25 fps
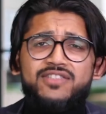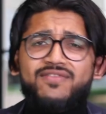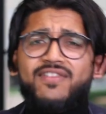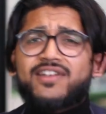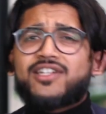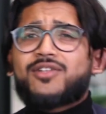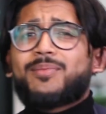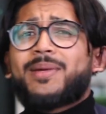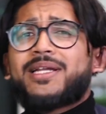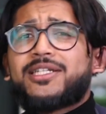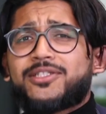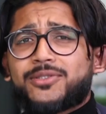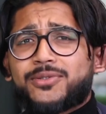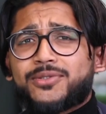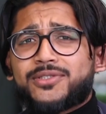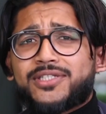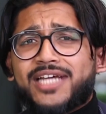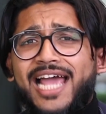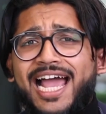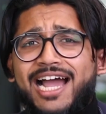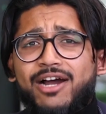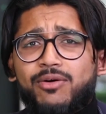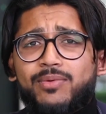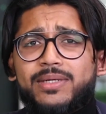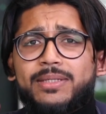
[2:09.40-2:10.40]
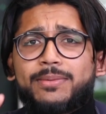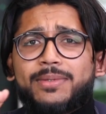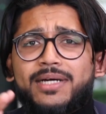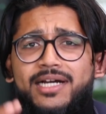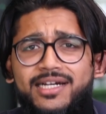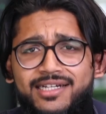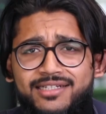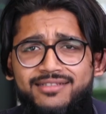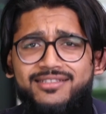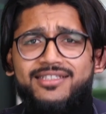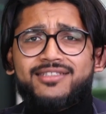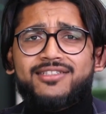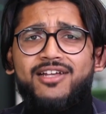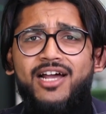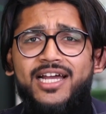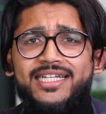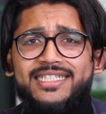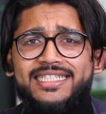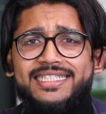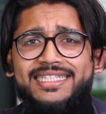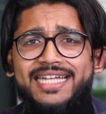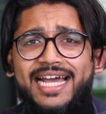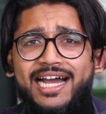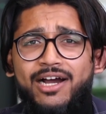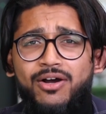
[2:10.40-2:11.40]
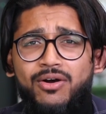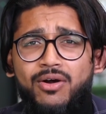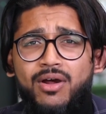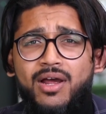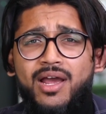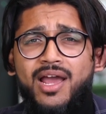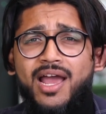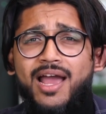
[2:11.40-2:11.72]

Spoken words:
is fundamental to how we work in society now.